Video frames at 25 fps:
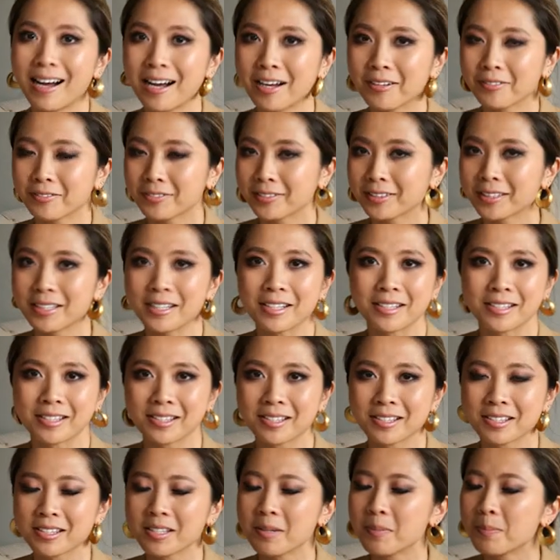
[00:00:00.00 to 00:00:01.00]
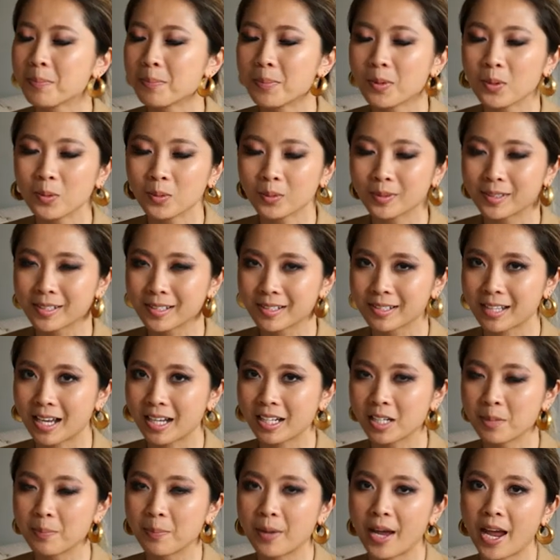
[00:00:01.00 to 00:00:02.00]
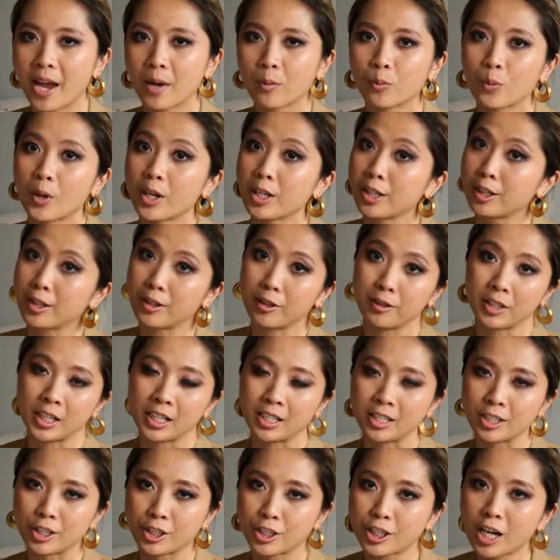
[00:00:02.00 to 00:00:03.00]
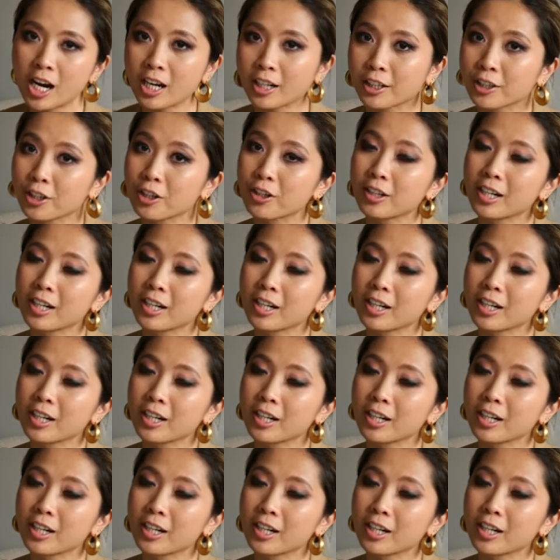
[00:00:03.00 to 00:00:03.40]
after a simple designer bag where you can chuck